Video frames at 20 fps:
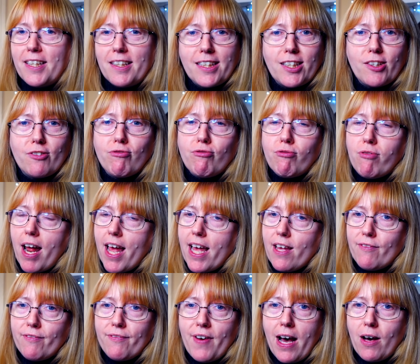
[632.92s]

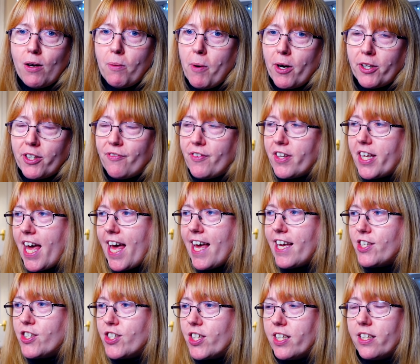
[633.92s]
Great vowel
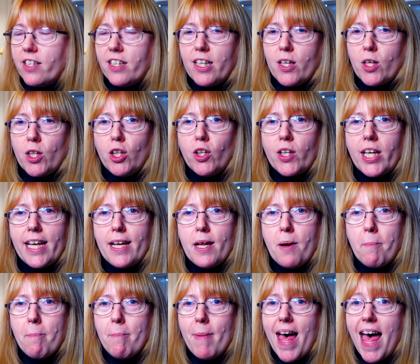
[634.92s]
modification. Looking
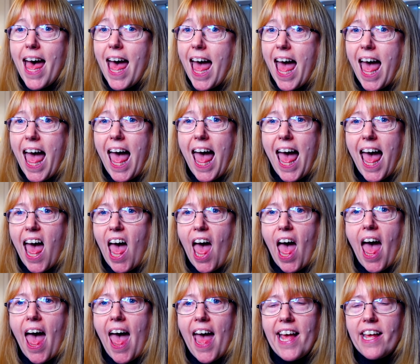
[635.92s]
at
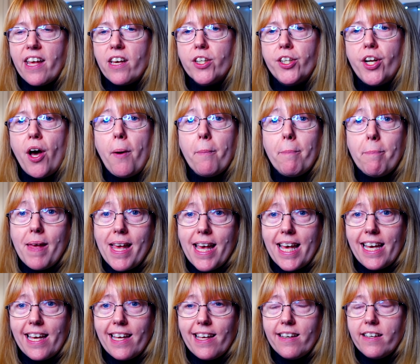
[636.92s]
May, not
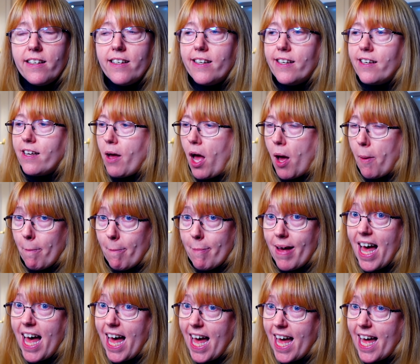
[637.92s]
me,
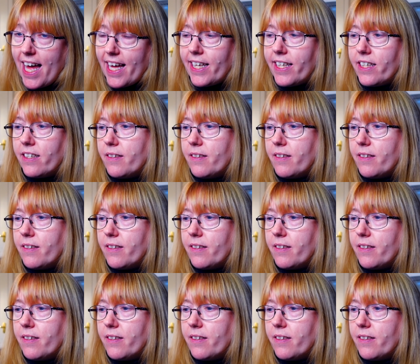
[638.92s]
May.